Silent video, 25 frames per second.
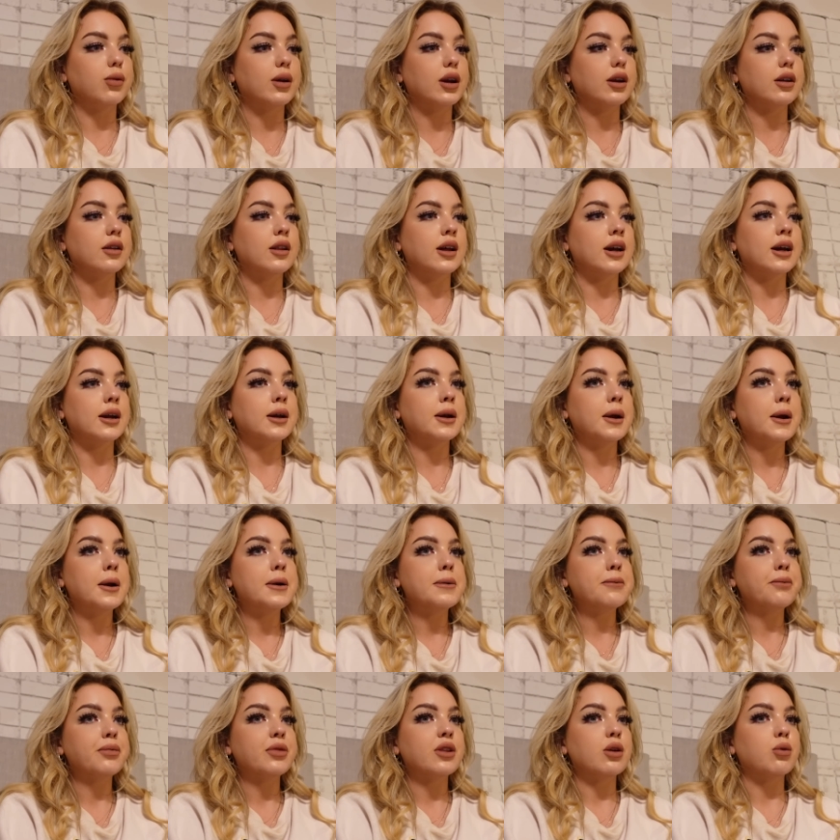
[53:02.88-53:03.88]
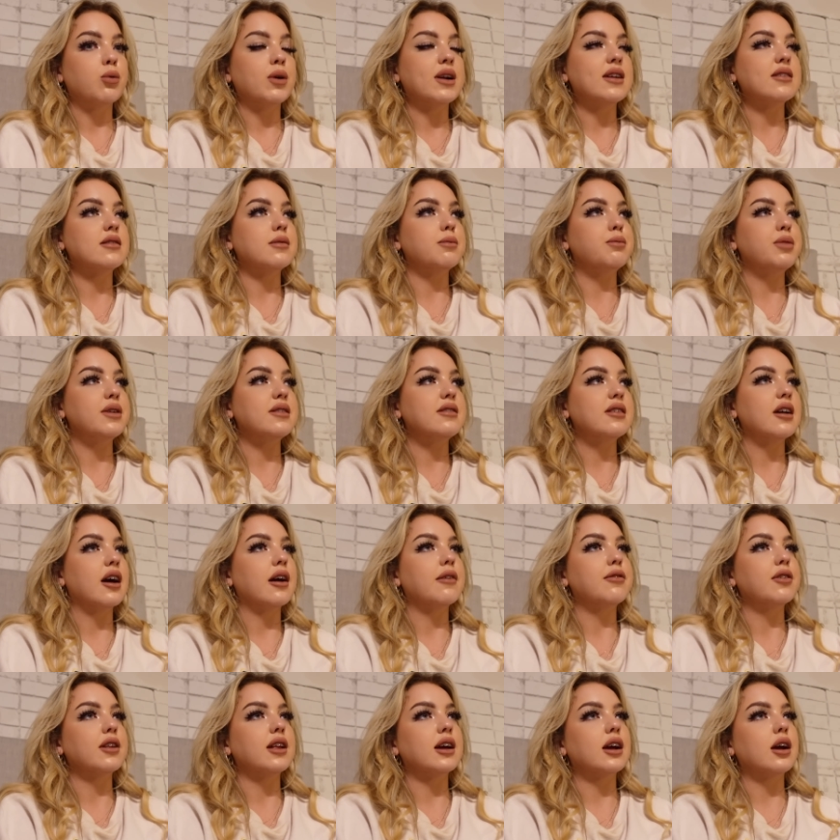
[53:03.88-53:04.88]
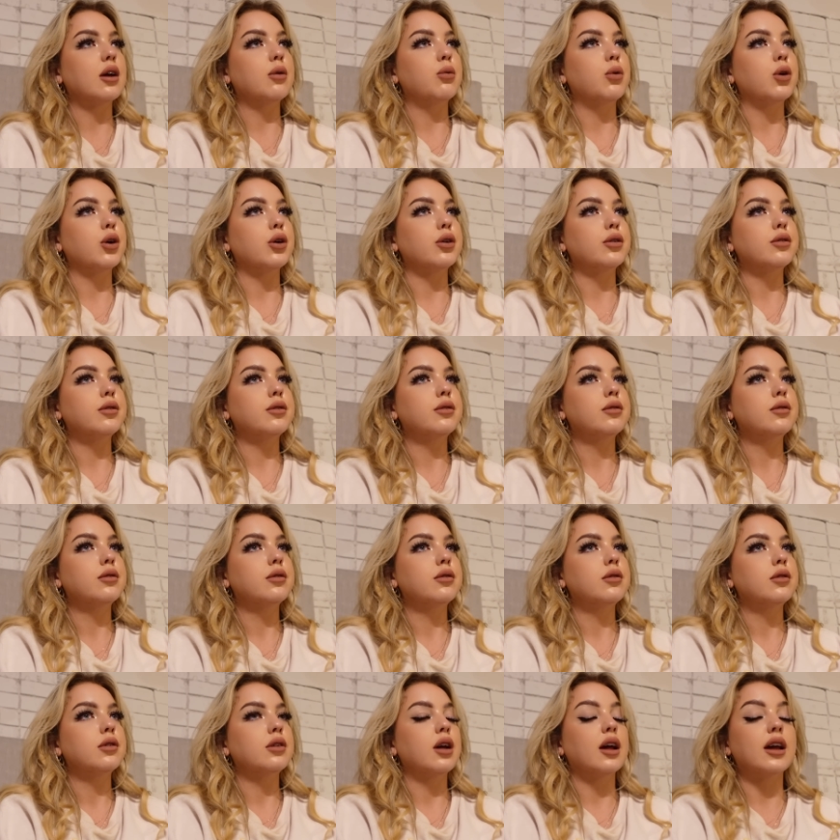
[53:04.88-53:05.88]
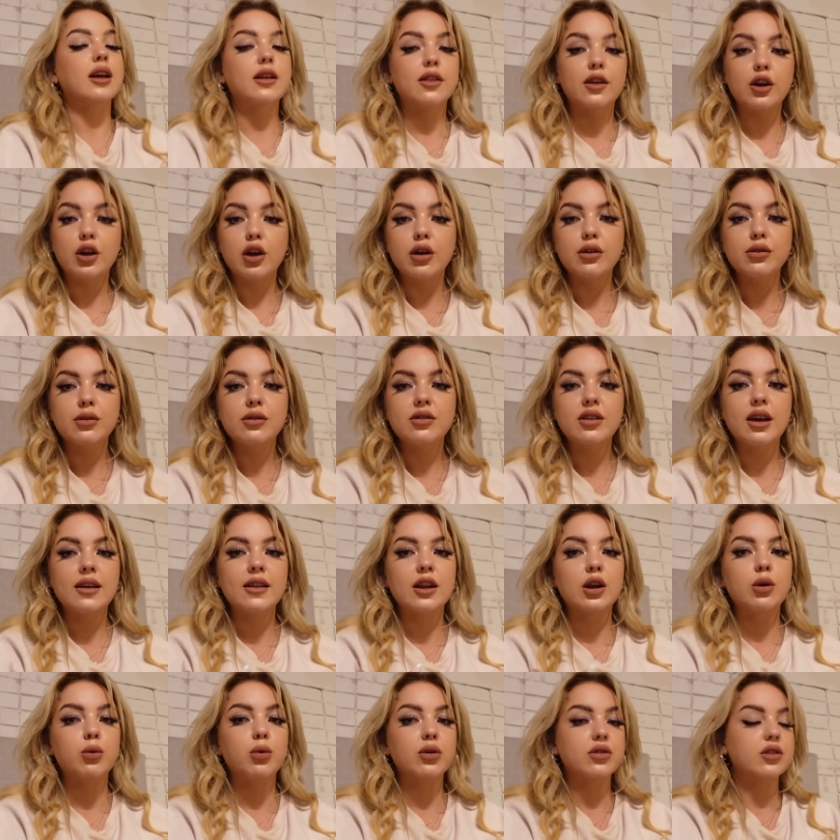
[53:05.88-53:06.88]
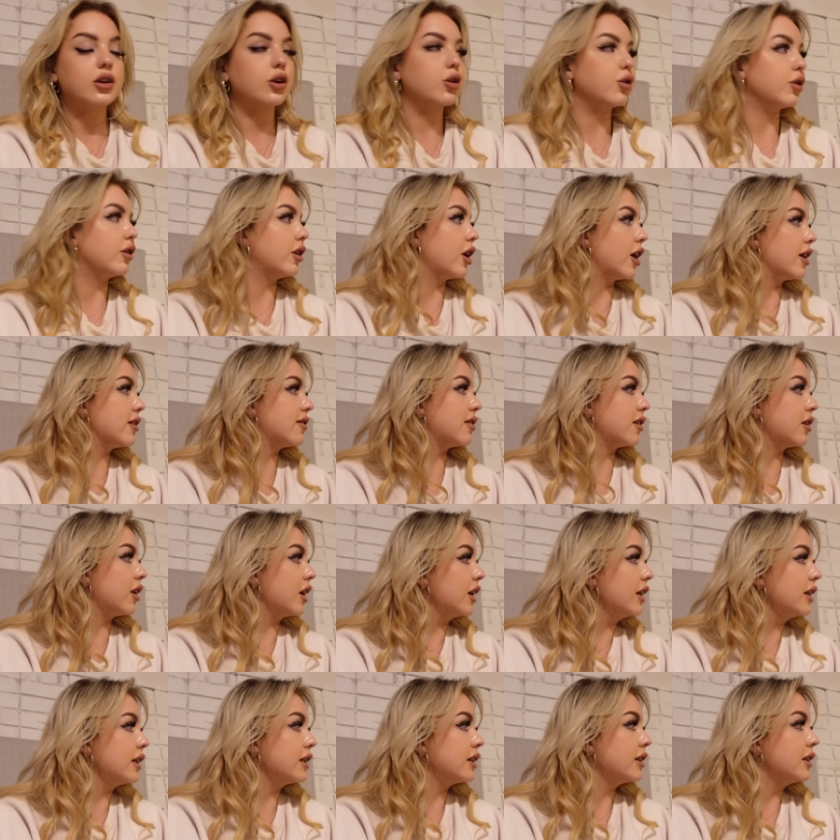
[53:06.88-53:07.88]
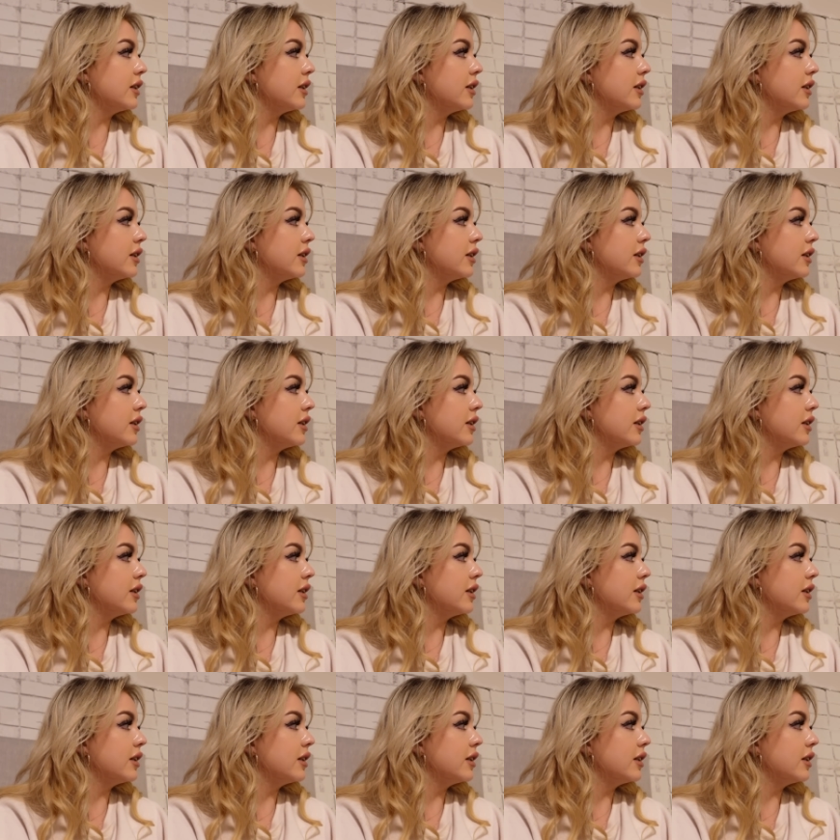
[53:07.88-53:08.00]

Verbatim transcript: we could like when it's busy. I feel like I won't. Like the girls were saying that it wasn't a good night tonight.